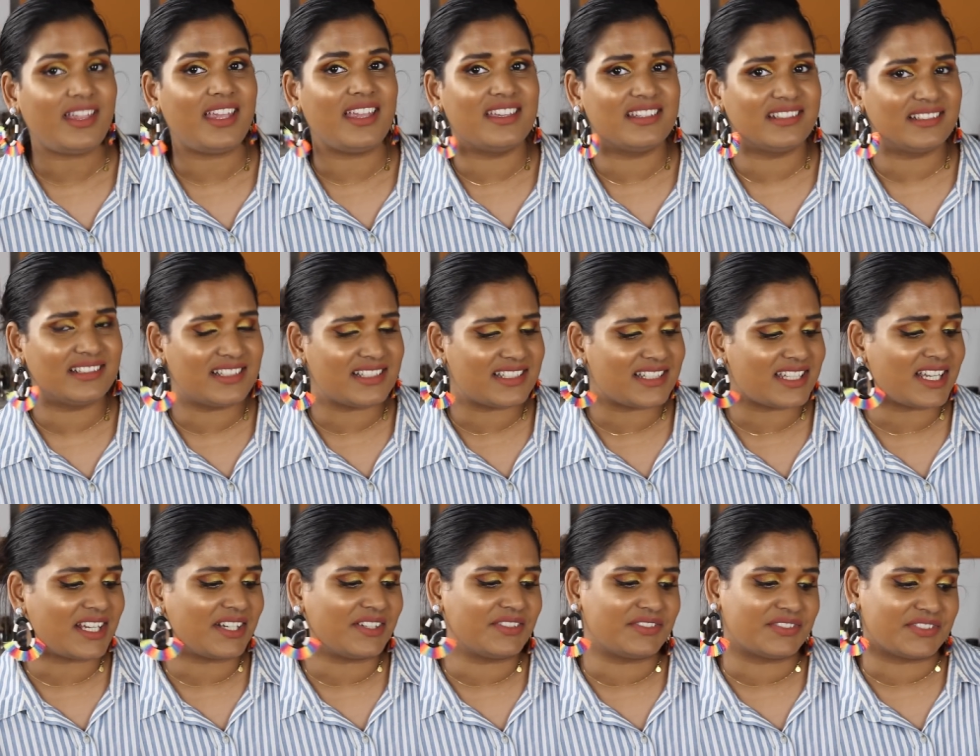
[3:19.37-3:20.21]
it looks
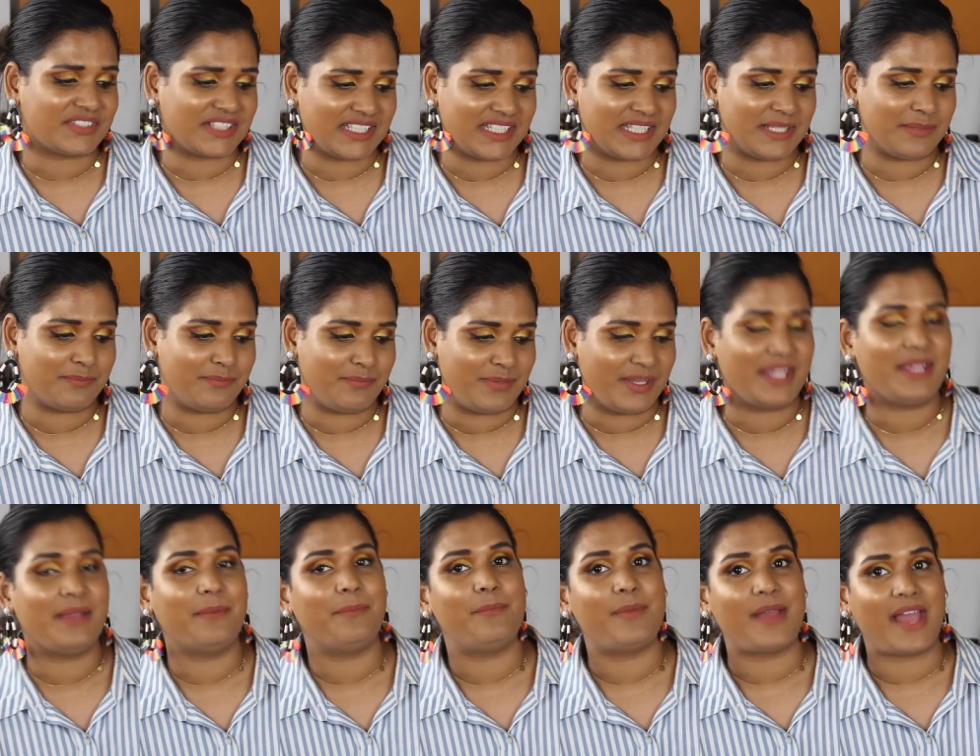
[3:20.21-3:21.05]
like a really
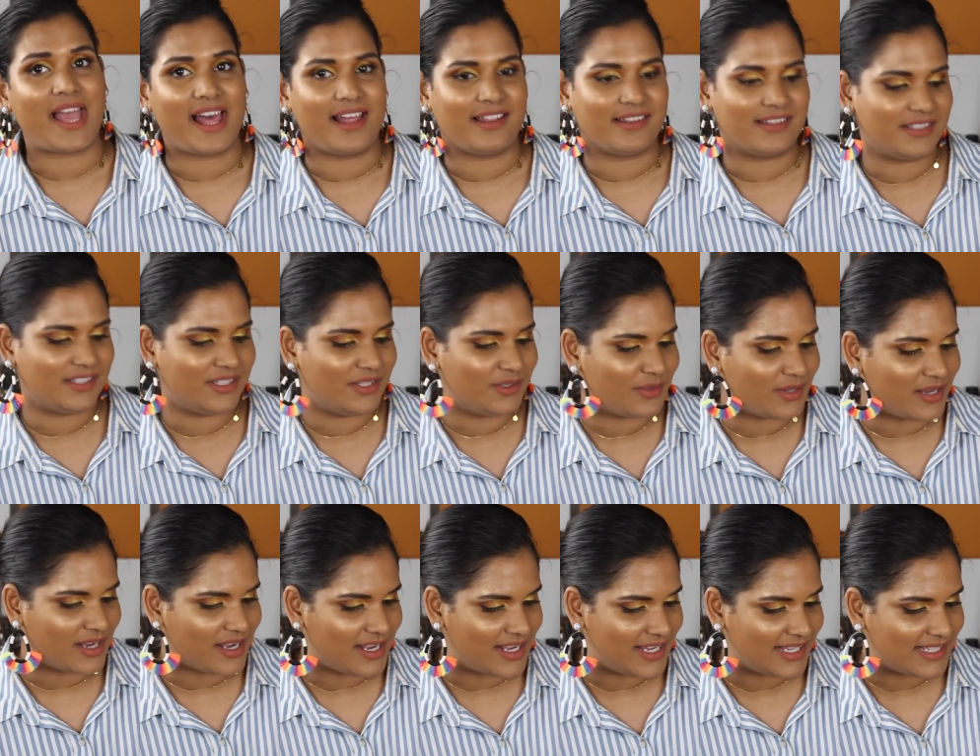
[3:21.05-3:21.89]
big palette,
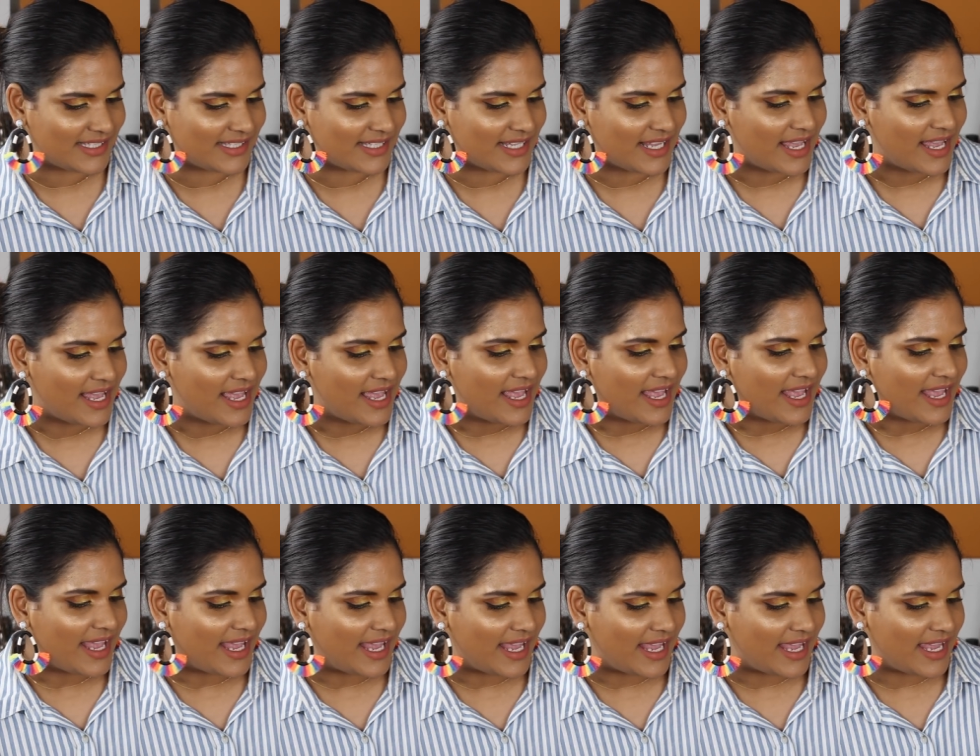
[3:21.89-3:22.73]
you guys.
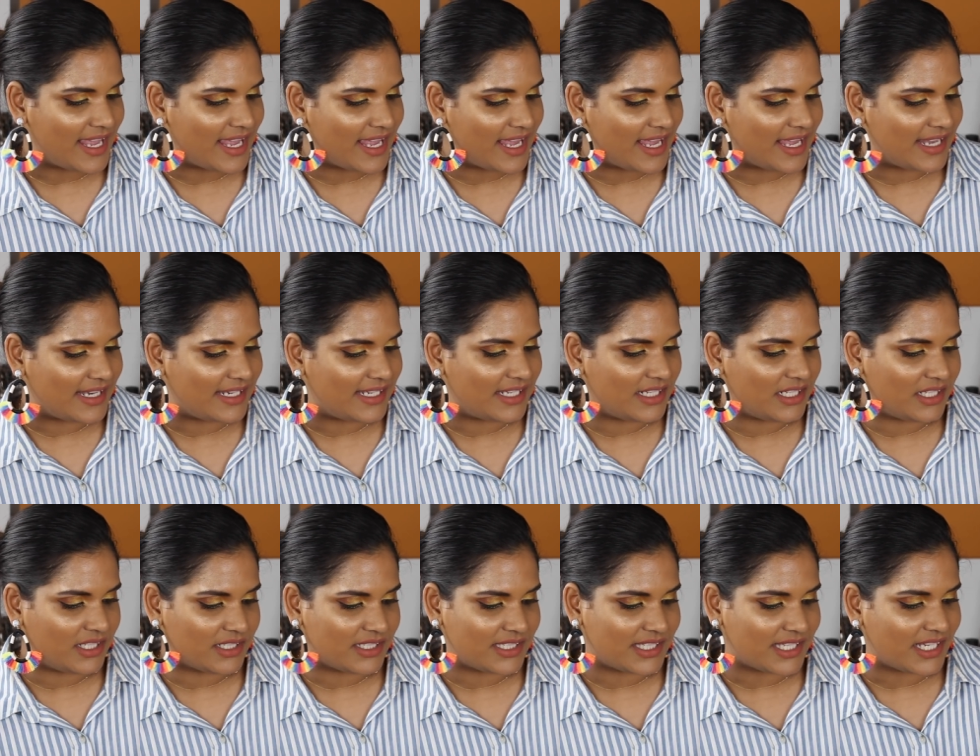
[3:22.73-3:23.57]
And
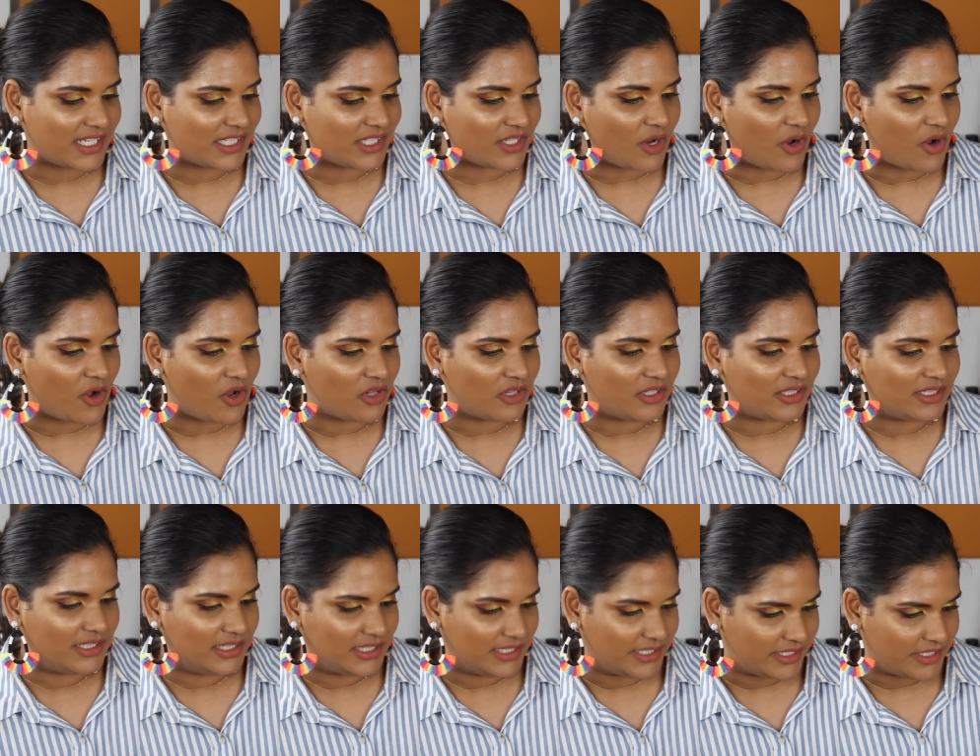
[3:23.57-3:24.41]
it looks like it's all
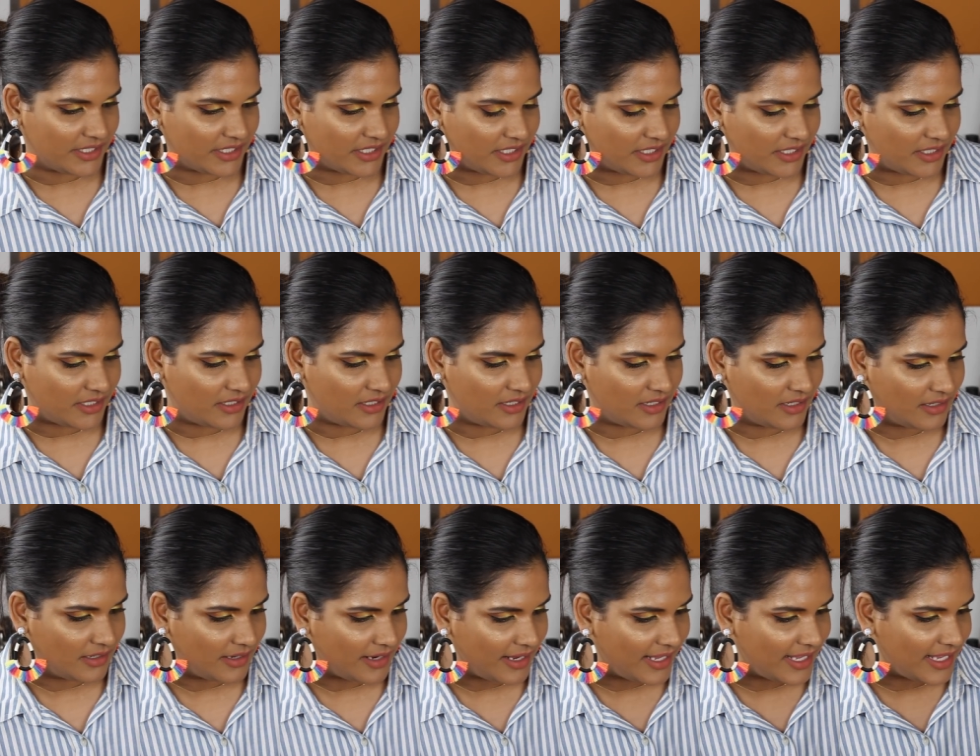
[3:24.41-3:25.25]
glitter,
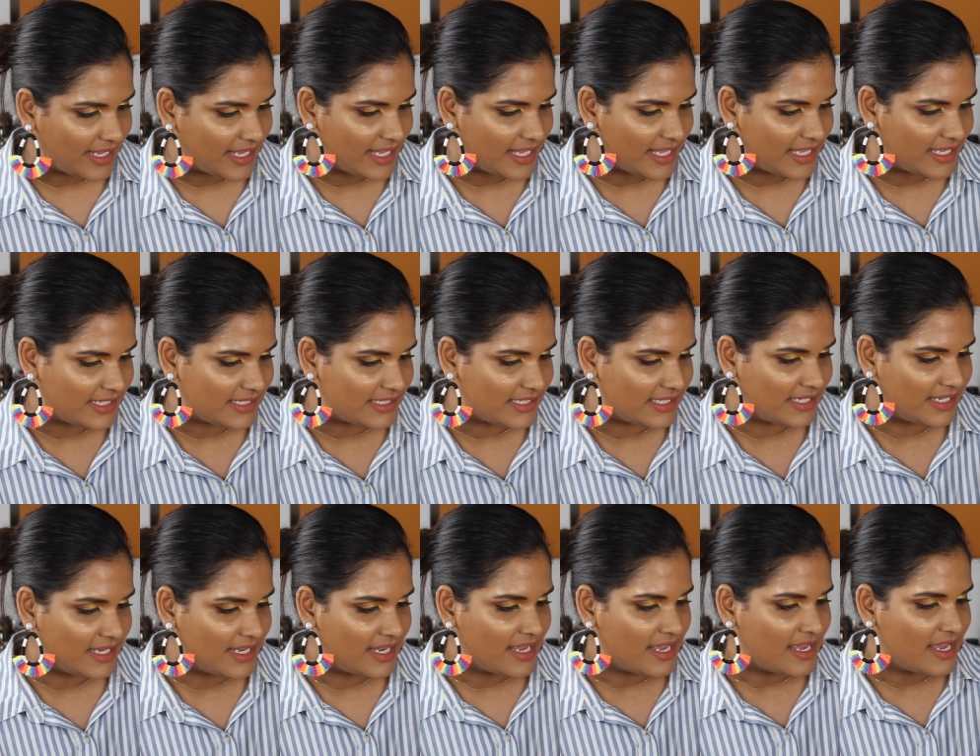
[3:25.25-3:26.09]

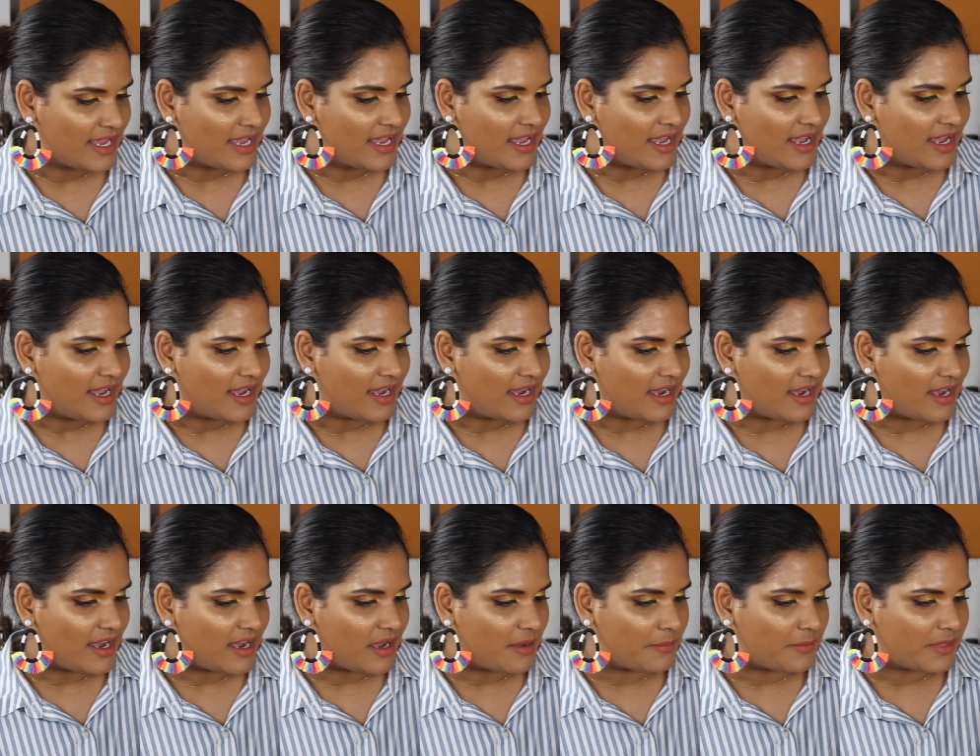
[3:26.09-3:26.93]
and
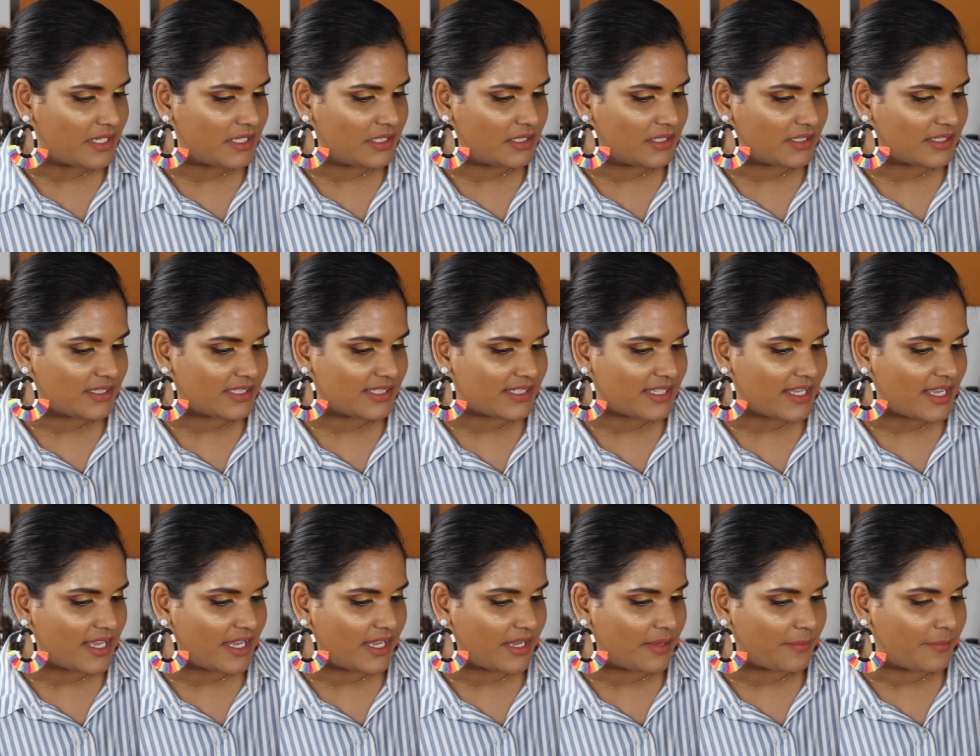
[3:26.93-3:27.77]
um, it looks
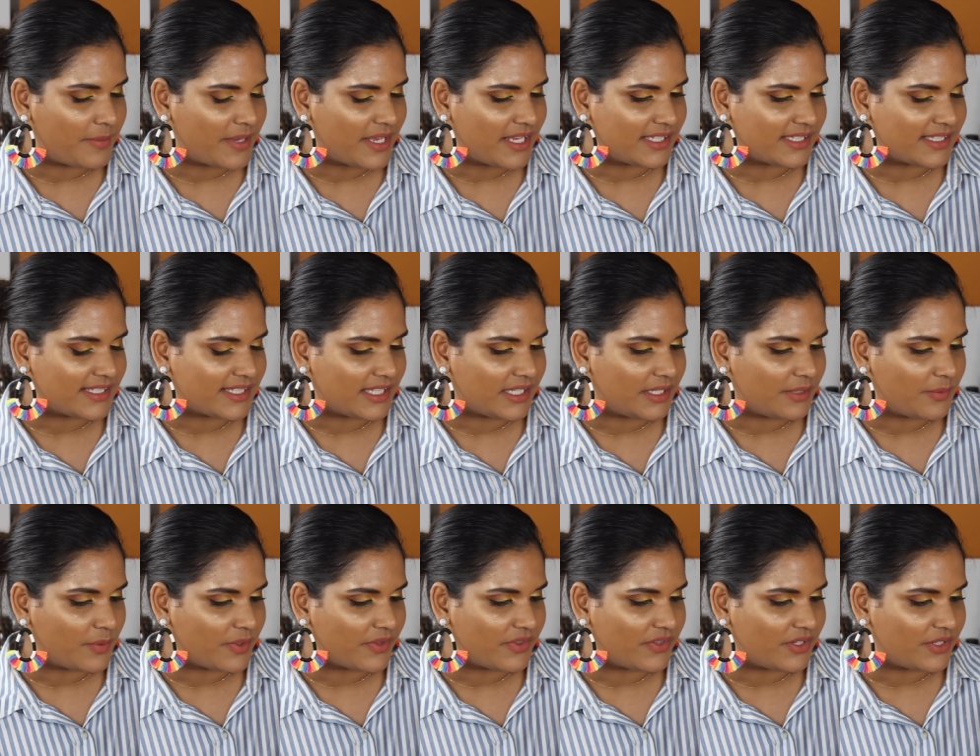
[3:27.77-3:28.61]
like
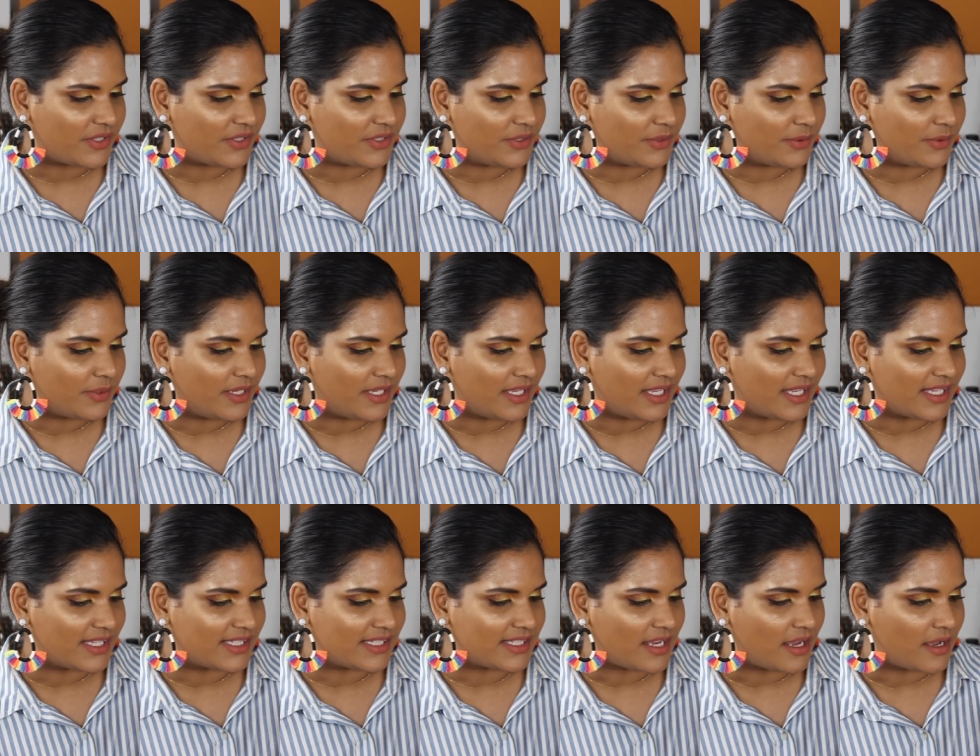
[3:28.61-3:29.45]
basically what they're doing
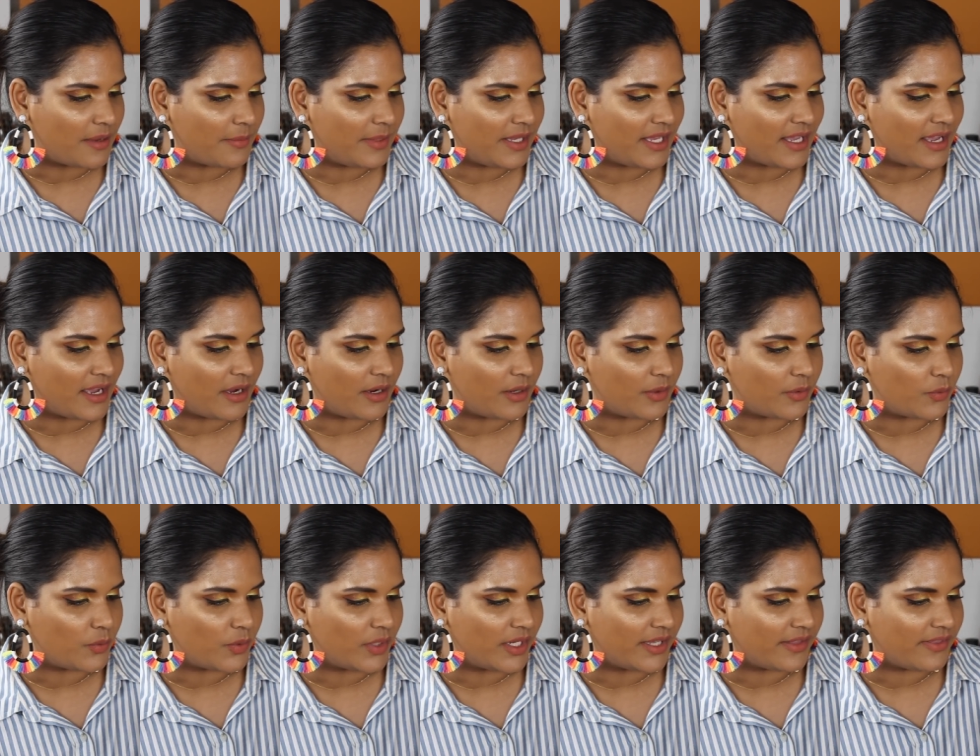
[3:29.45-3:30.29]
is coming
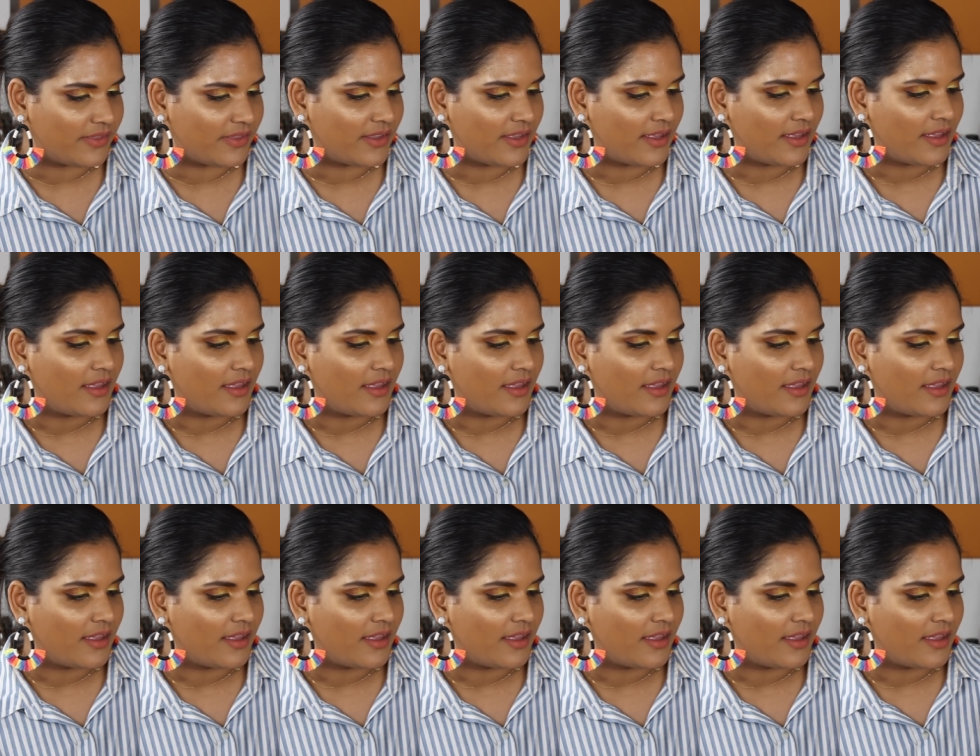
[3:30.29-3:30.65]
out with